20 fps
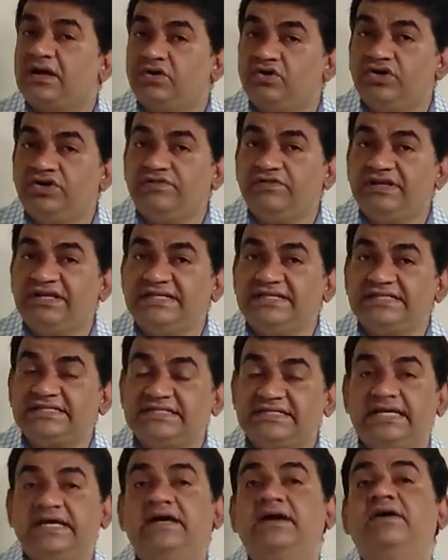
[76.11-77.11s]
Goodwill
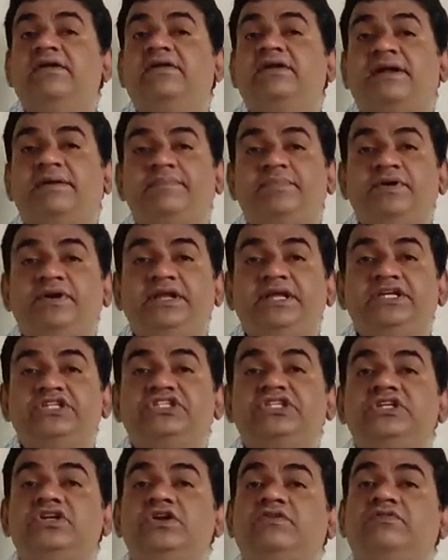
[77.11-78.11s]
is
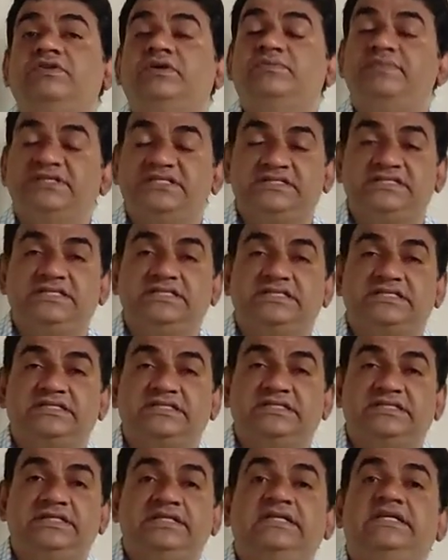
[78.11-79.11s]
reputation of the
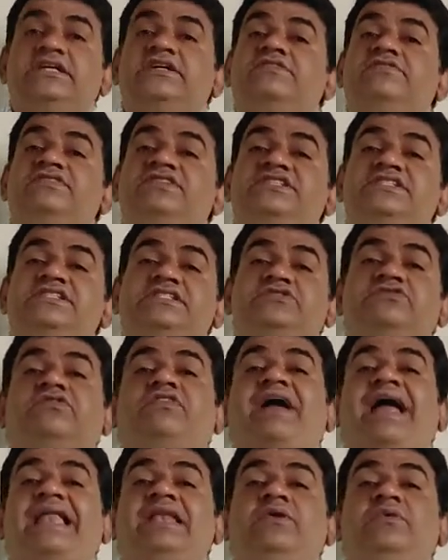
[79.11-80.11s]
business which is
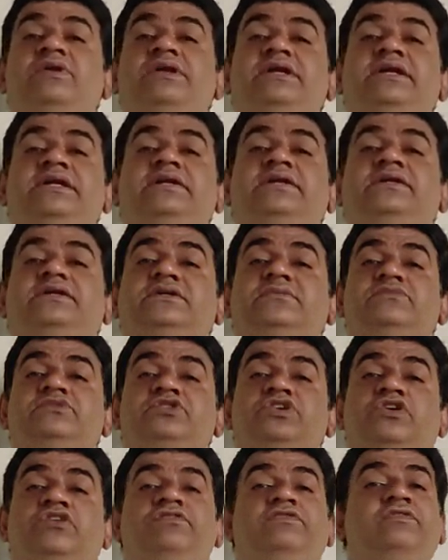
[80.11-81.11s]
valued in terms
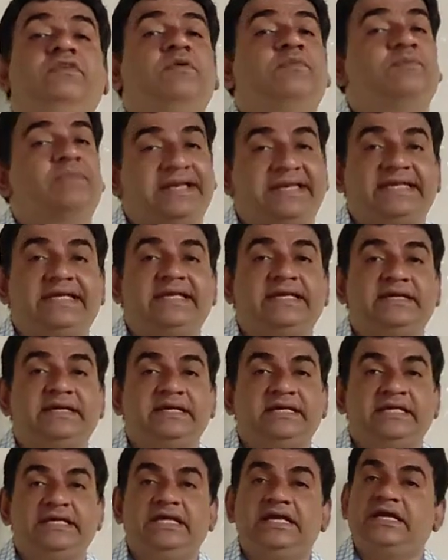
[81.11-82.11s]
of money.
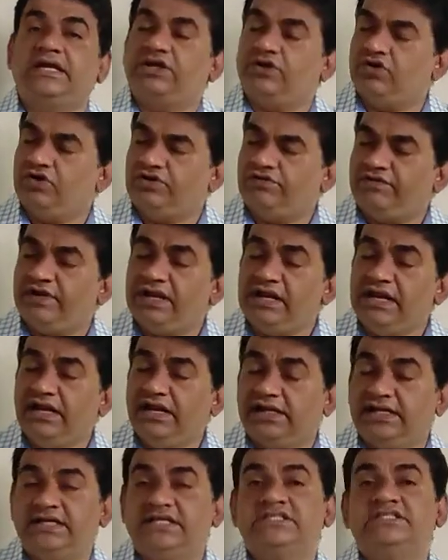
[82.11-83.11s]
Goodwill
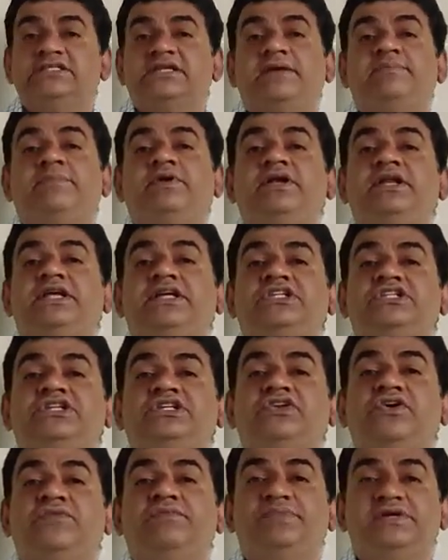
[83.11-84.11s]
is
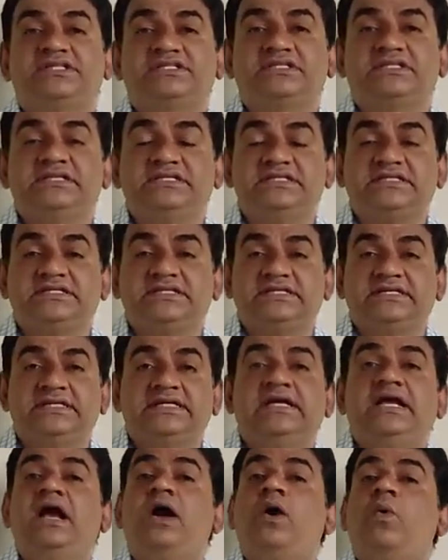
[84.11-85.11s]
reputation of business
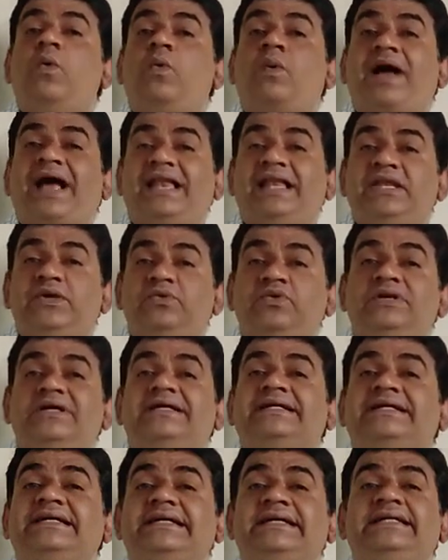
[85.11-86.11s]
valued
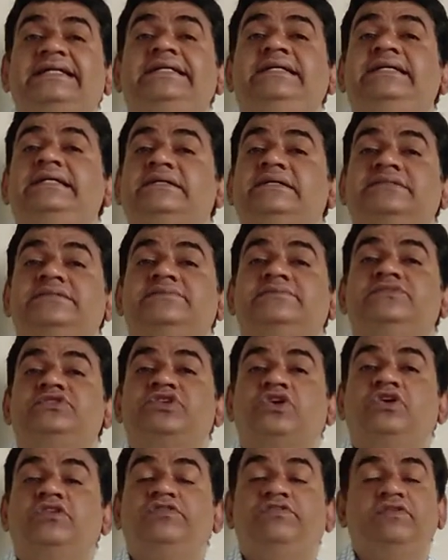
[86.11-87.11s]
in terms
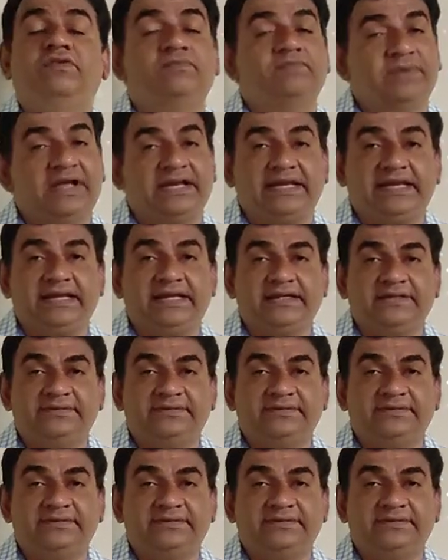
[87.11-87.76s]
of money.